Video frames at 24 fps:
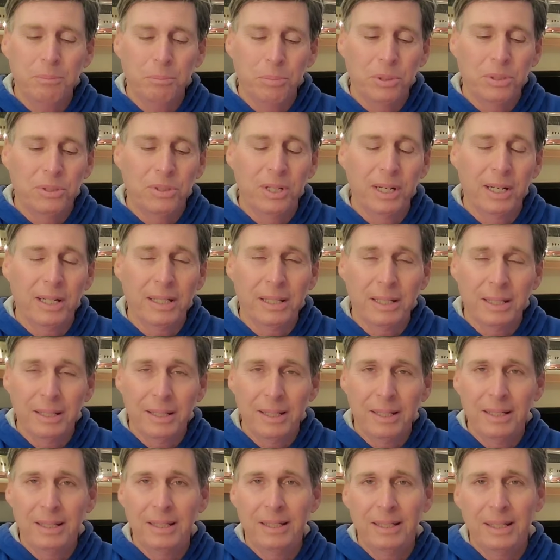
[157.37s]

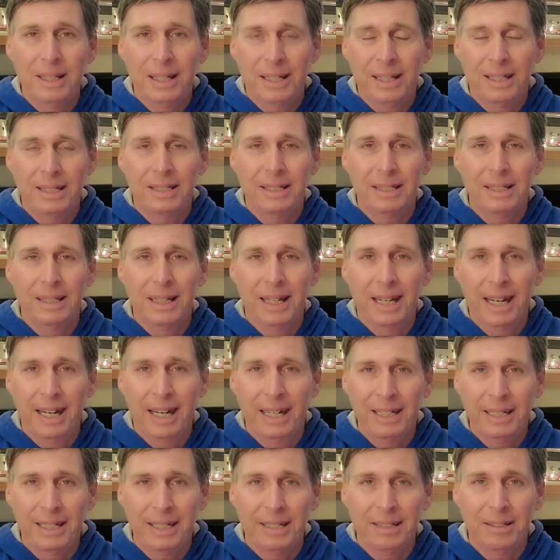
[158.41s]
particularly in
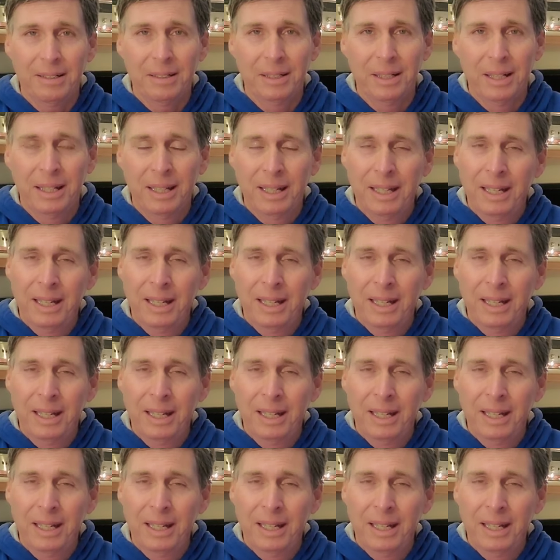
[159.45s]
Canada.